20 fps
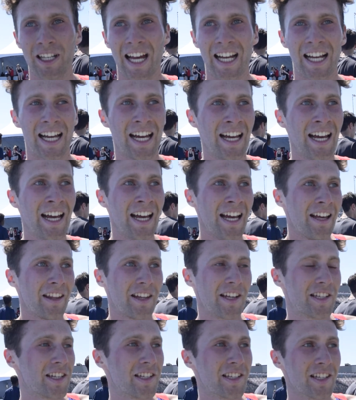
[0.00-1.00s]
Like,
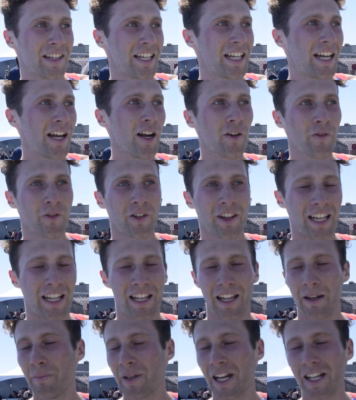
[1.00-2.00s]
this isn't the year for the
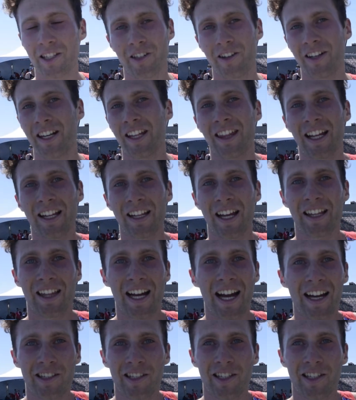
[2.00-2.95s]
Olympics or anything like that.